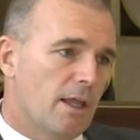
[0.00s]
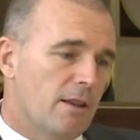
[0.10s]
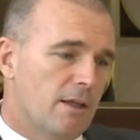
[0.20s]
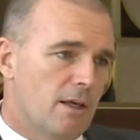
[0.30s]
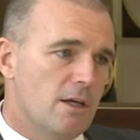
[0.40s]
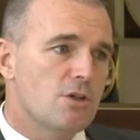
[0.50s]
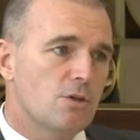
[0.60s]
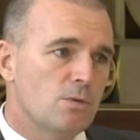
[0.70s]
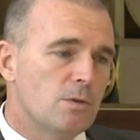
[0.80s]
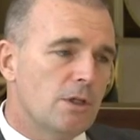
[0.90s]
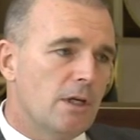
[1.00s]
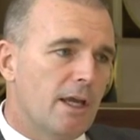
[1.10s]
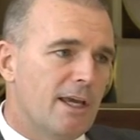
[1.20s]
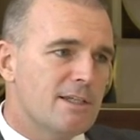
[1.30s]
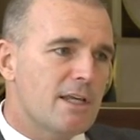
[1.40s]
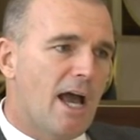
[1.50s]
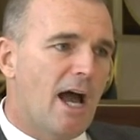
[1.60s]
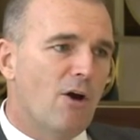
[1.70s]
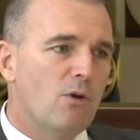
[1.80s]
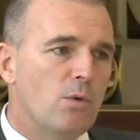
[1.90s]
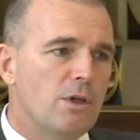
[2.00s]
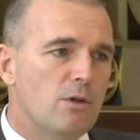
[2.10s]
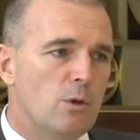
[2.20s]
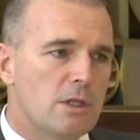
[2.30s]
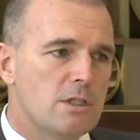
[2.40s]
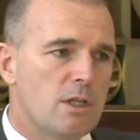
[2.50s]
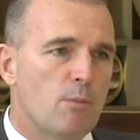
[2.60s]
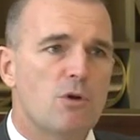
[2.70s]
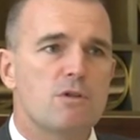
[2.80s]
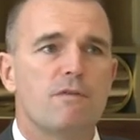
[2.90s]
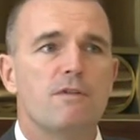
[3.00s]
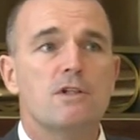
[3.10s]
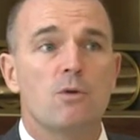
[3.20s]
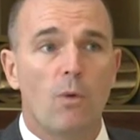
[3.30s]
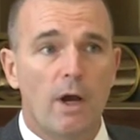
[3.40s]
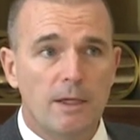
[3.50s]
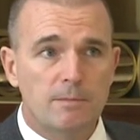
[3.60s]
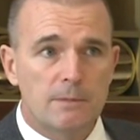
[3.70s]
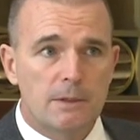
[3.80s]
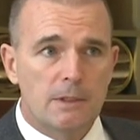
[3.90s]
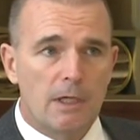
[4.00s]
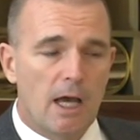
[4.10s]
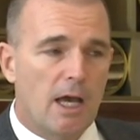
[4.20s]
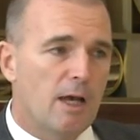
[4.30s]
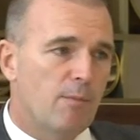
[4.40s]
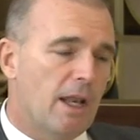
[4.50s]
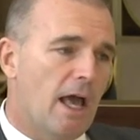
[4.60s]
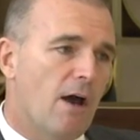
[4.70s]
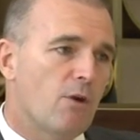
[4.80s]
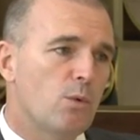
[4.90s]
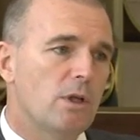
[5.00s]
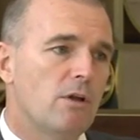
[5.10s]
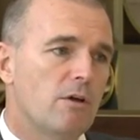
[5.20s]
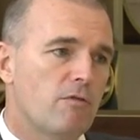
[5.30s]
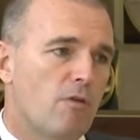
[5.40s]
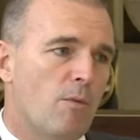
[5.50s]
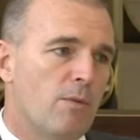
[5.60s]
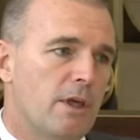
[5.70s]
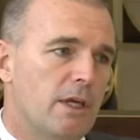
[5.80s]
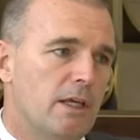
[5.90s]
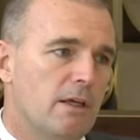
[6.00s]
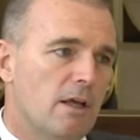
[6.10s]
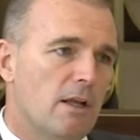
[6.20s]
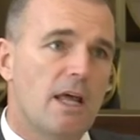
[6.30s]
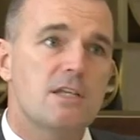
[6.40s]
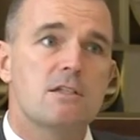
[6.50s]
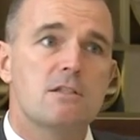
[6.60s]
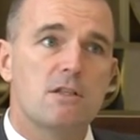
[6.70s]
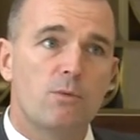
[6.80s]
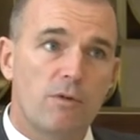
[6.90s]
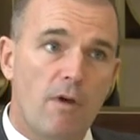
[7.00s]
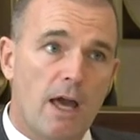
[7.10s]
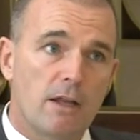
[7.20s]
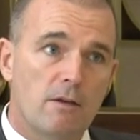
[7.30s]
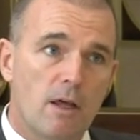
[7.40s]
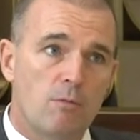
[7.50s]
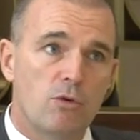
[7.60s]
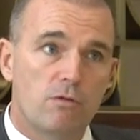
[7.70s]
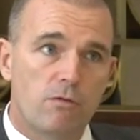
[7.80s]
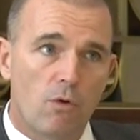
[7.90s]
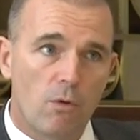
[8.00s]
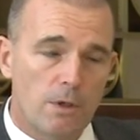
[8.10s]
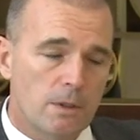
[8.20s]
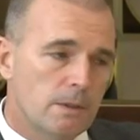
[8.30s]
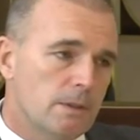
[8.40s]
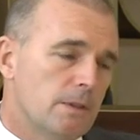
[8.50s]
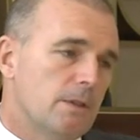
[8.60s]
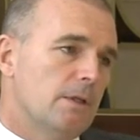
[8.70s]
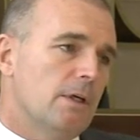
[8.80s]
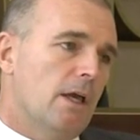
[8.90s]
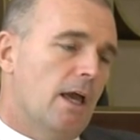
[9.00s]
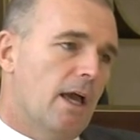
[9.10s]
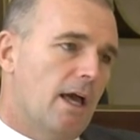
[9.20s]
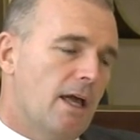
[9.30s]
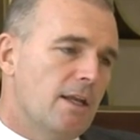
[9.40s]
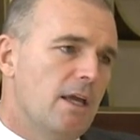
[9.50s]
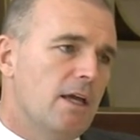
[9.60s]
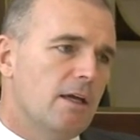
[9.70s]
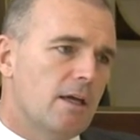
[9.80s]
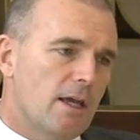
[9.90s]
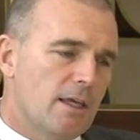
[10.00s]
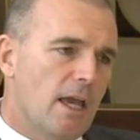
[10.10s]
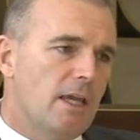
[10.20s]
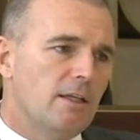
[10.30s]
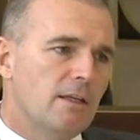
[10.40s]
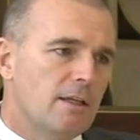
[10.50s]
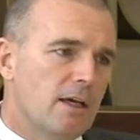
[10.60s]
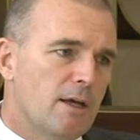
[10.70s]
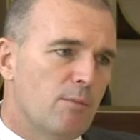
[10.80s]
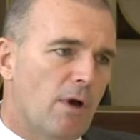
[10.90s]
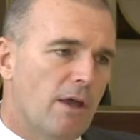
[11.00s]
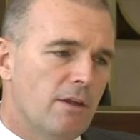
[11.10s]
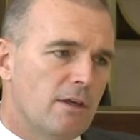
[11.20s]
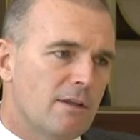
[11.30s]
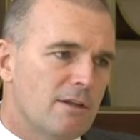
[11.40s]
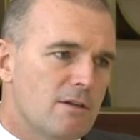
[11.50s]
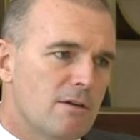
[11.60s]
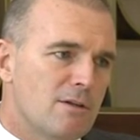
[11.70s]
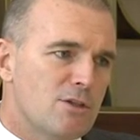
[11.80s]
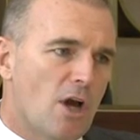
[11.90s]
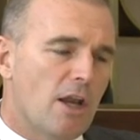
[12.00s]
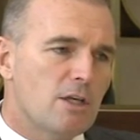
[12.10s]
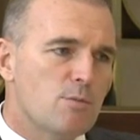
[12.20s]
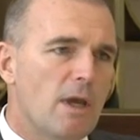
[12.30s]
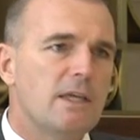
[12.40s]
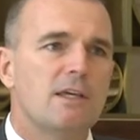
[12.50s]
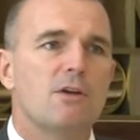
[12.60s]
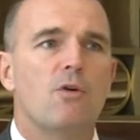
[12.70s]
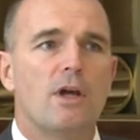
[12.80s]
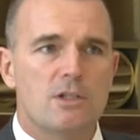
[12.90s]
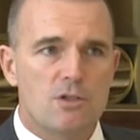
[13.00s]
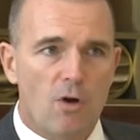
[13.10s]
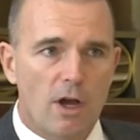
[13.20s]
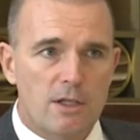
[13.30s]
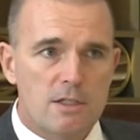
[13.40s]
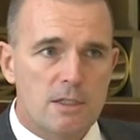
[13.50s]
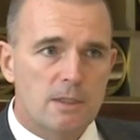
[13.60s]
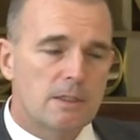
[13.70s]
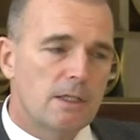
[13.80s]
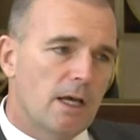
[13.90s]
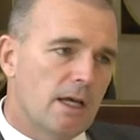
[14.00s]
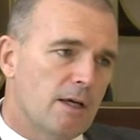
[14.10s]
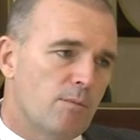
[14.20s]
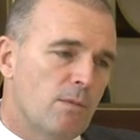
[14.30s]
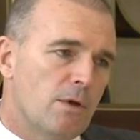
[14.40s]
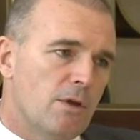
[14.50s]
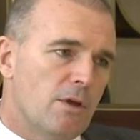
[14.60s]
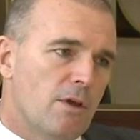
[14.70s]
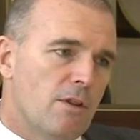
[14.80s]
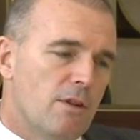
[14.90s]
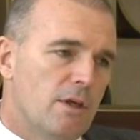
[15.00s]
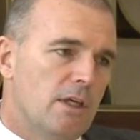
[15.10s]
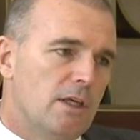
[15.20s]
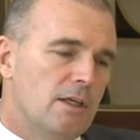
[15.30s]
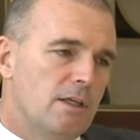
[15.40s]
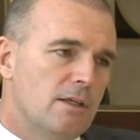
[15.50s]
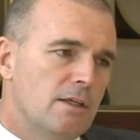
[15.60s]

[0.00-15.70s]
The issue is, how do we do this in the most efficient way? Mm-hmm. And how do we learn from the lessons that we've had and move forward? And here, again, I think China is making great strides. The